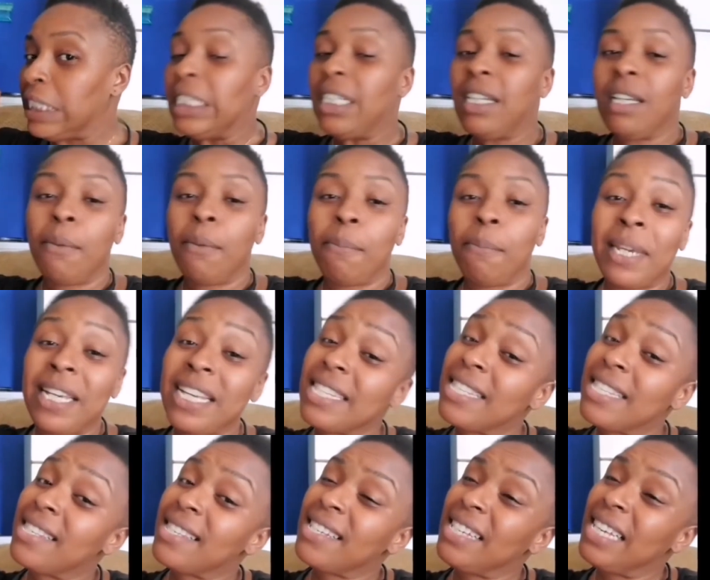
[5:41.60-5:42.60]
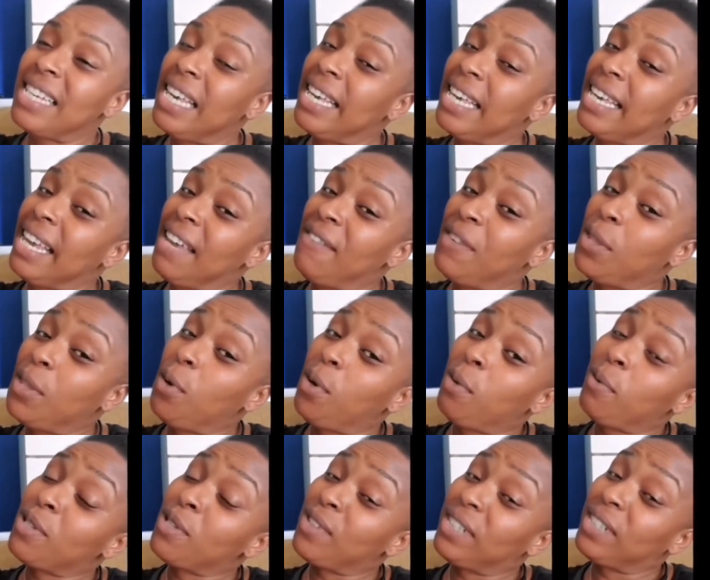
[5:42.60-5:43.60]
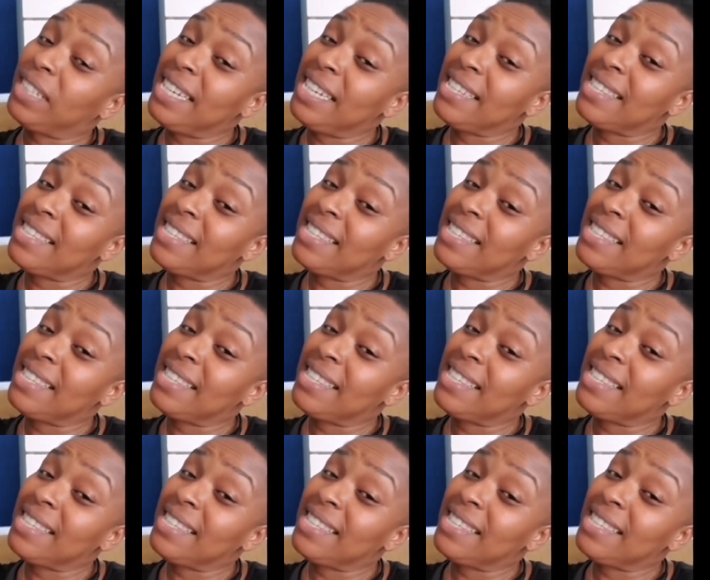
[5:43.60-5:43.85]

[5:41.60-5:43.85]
because even though it was released